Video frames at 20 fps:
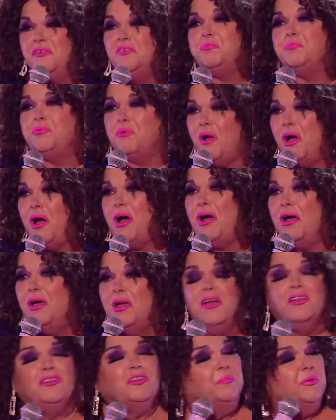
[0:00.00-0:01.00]
this bra
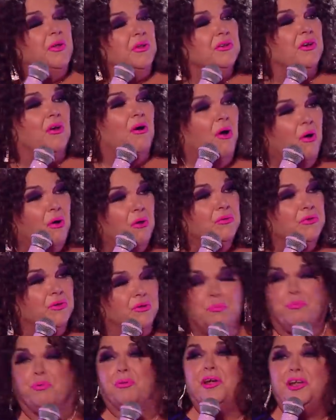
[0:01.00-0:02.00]
to build a whole
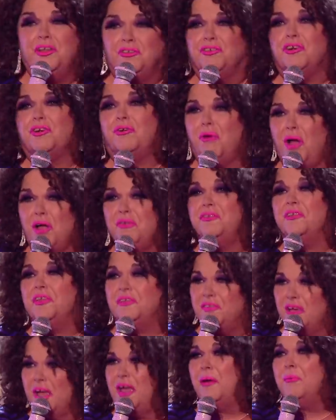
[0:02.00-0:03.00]
new bridge across the
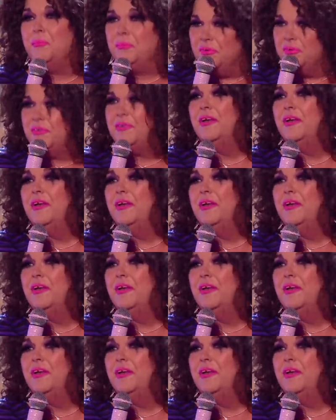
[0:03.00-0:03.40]
Thames.